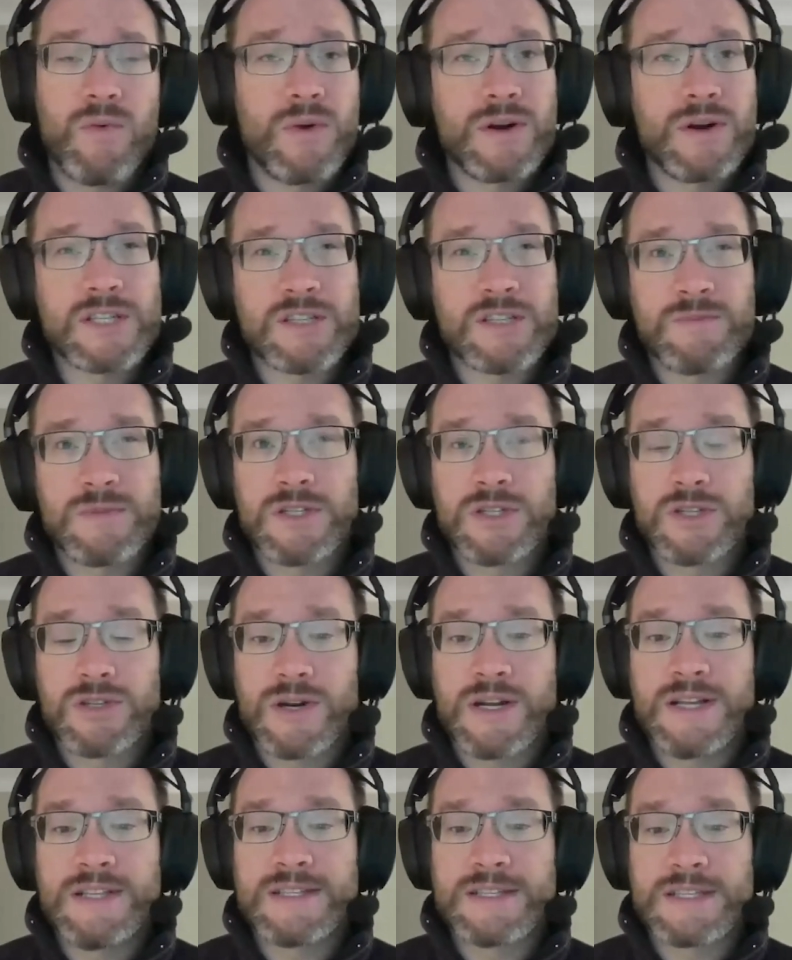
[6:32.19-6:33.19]
what are some of the
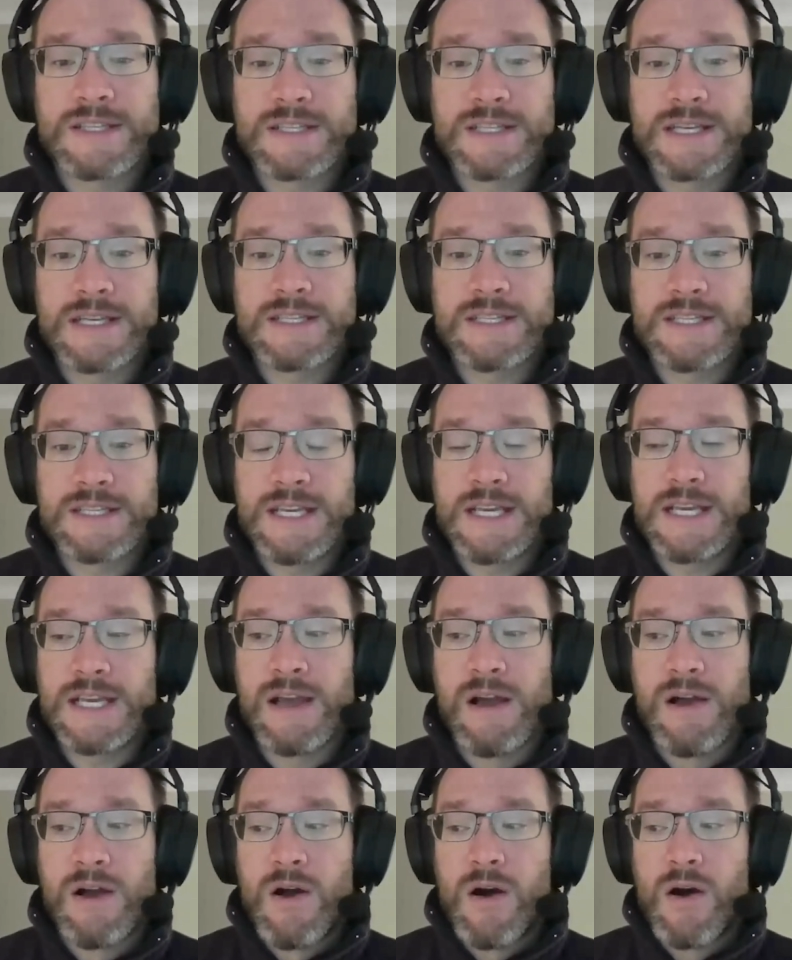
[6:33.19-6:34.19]
trends that they
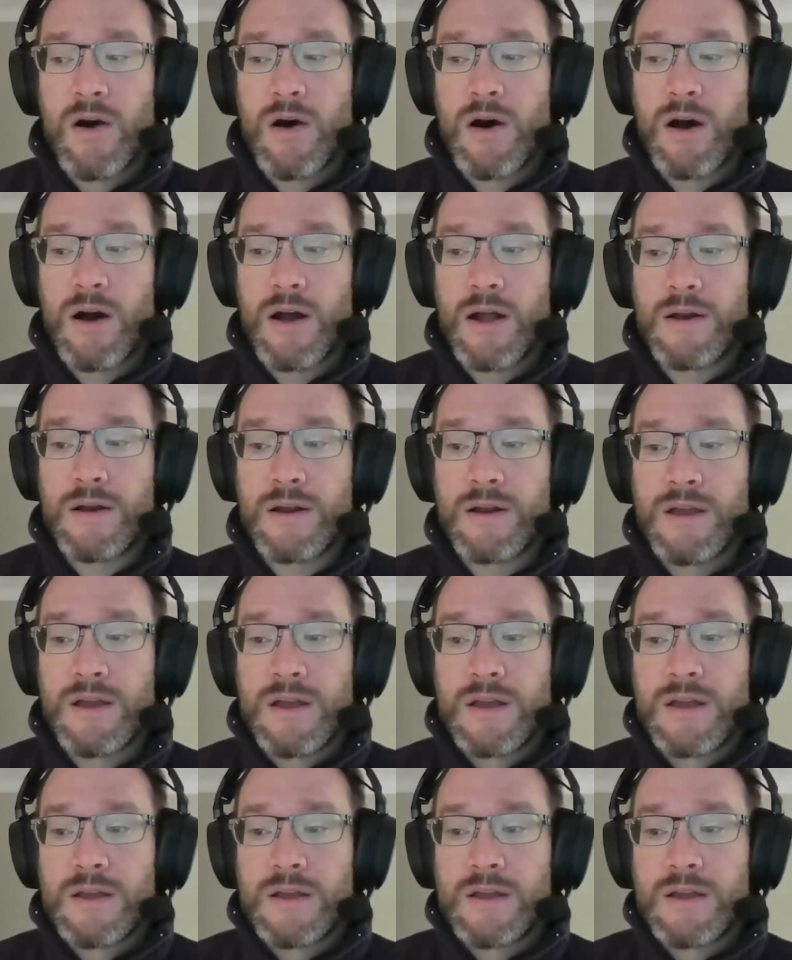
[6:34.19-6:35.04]
see on